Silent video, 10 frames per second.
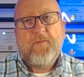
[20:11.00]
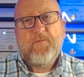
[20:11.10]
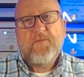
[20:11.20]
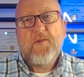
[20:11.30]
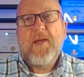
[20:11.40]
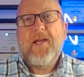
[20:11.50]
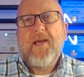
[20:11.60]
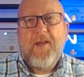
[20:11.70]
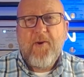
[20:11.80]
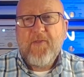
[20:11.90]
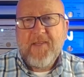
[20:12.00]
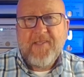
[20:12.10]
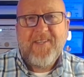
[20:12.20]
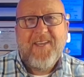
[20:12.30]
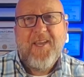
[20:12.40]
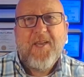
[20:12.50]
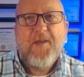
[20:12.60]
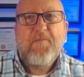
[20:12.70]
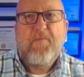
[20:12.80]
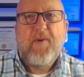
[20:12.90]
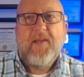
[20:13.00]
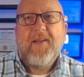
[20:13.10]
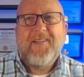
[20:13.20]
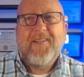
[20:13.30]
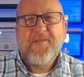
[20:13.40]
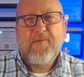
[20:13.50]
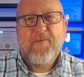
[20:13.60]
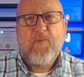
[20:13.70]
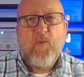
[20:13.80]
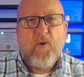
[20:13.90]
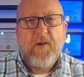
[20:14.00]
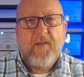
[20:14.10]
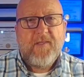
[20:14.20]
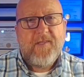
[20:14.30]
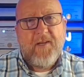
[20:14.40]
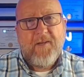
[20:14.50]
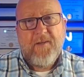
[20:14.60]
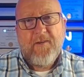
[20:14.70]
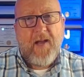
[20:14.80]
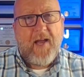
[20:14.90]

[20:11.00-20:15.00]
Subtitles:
you may not know this, but Elizabeth Warren, the senator,